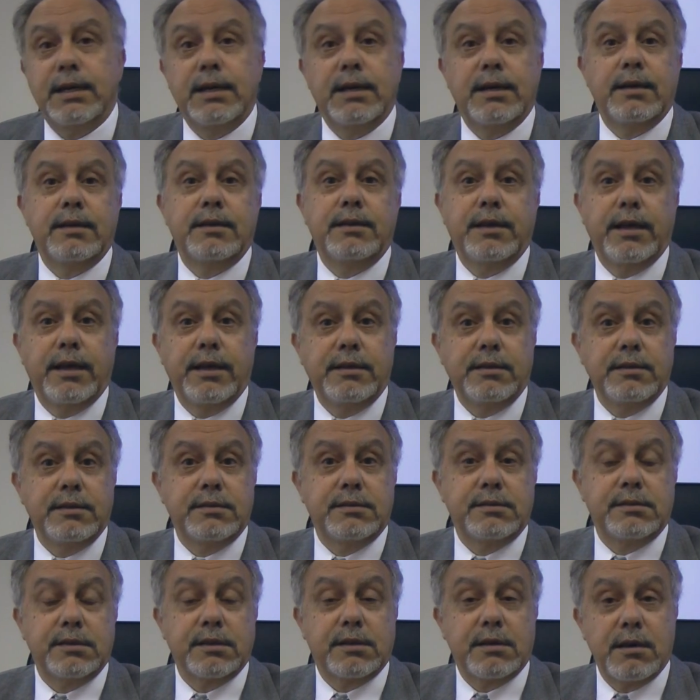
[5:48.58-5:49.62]
That
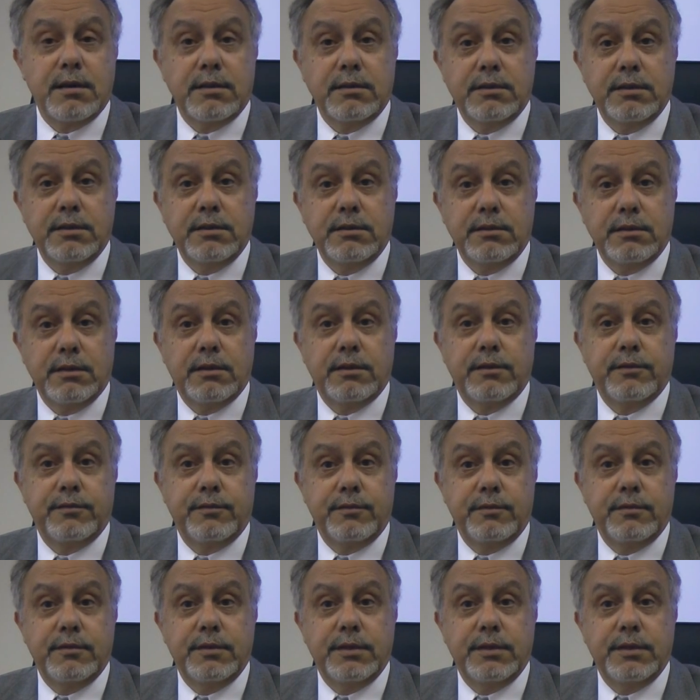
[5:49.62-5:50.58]
is the content of